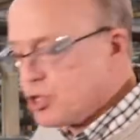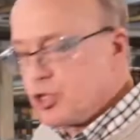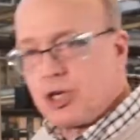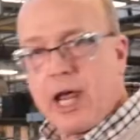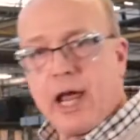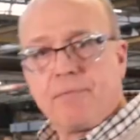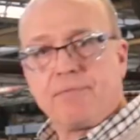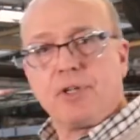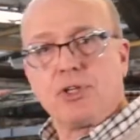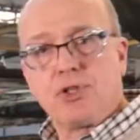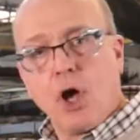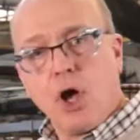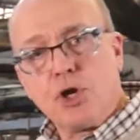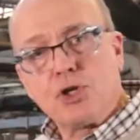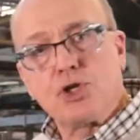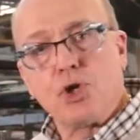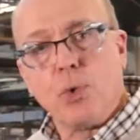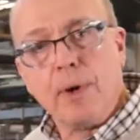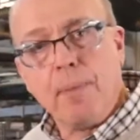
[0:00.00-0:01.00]
shaft is
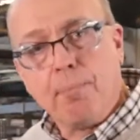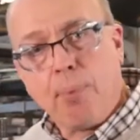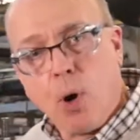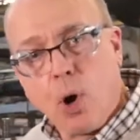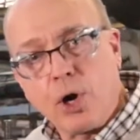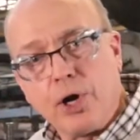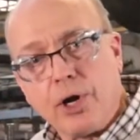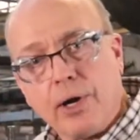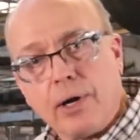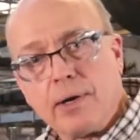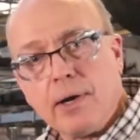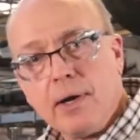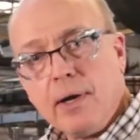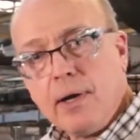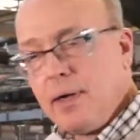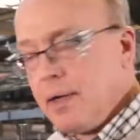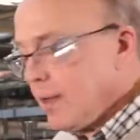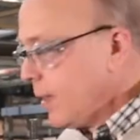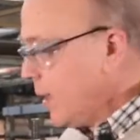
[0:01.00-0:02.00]
also important.
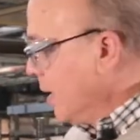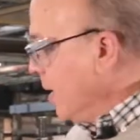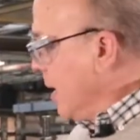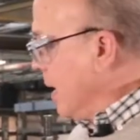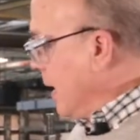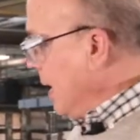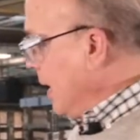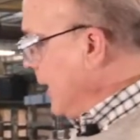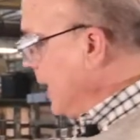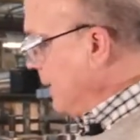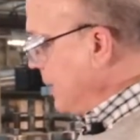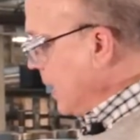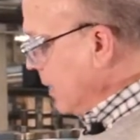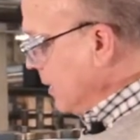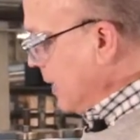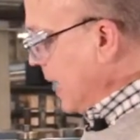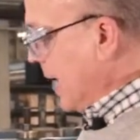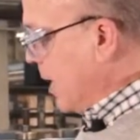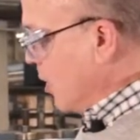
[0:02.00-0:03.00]
It
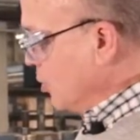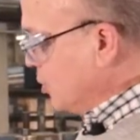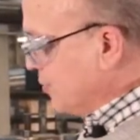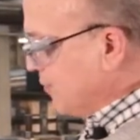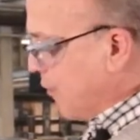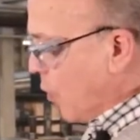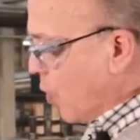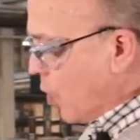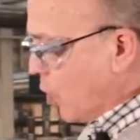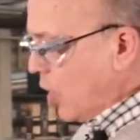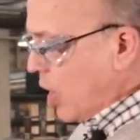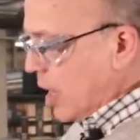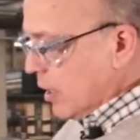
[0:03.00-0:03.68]
allows for